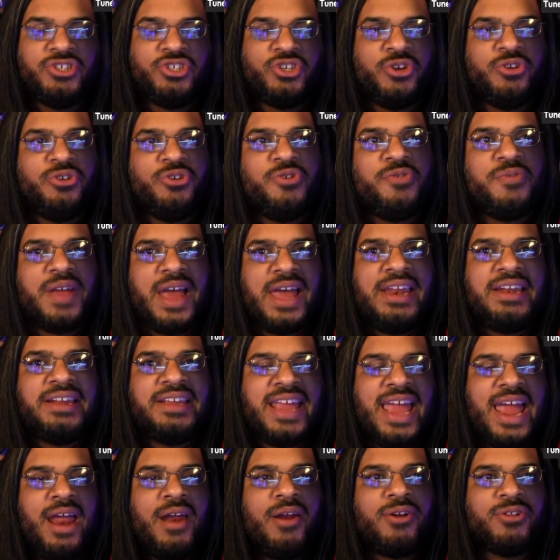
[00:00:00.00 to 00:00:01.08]
So you got a
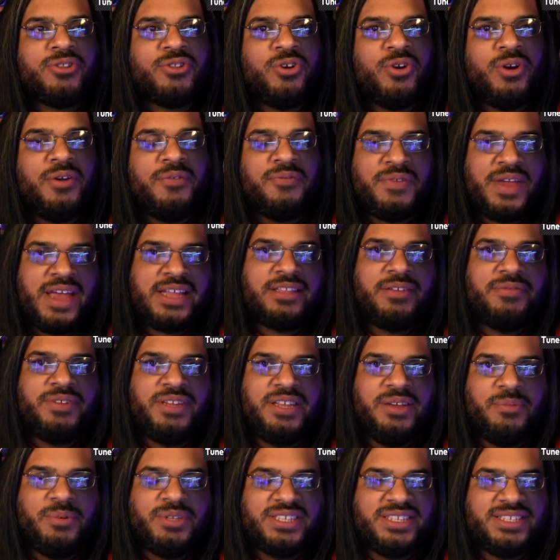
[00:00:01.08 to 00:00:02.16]
character
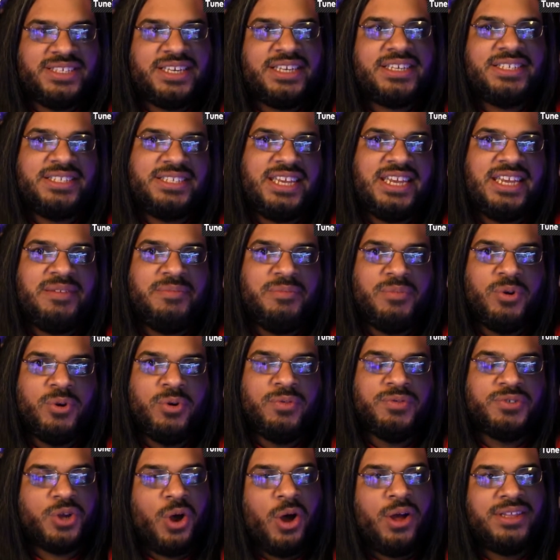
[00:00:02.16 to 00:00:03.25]
effectively with 16
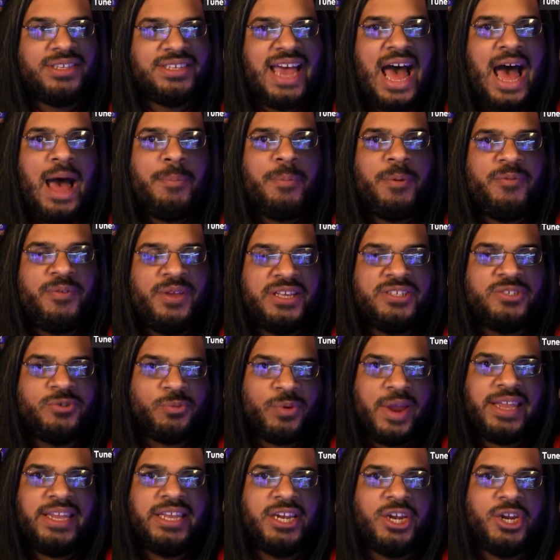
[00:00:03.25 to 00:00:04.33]
moves on top of his
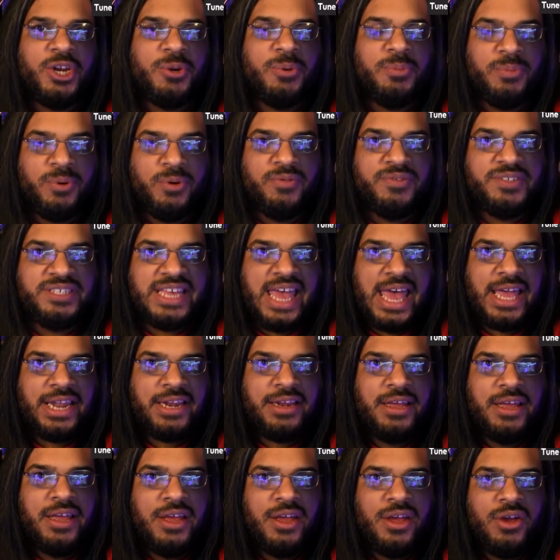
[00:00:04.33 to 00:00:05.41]
regular move set,
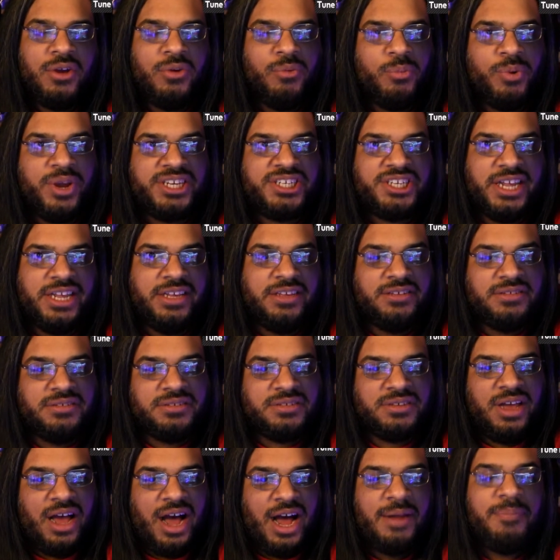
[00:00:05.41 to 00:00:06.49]
which
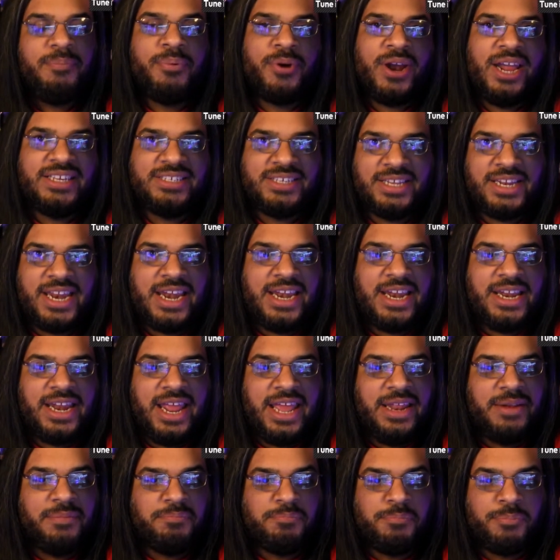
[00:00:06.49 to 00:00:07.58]
is unprecedented
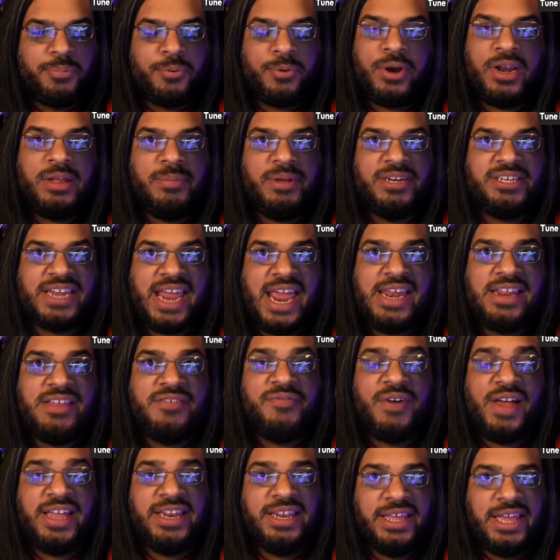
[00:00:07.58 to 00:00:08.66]
in pretty much any
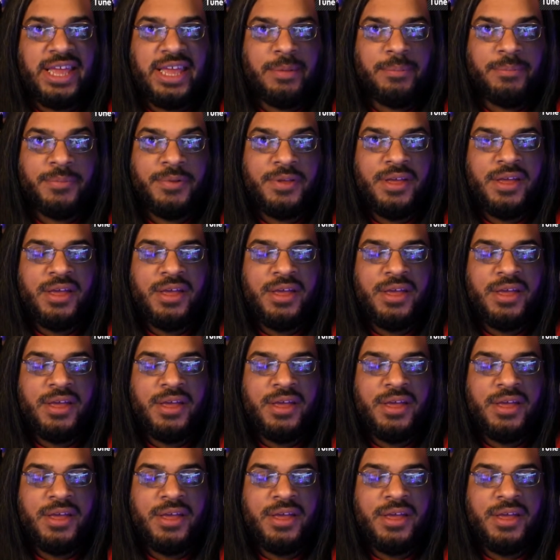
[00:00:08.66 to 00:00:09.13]
fighting game.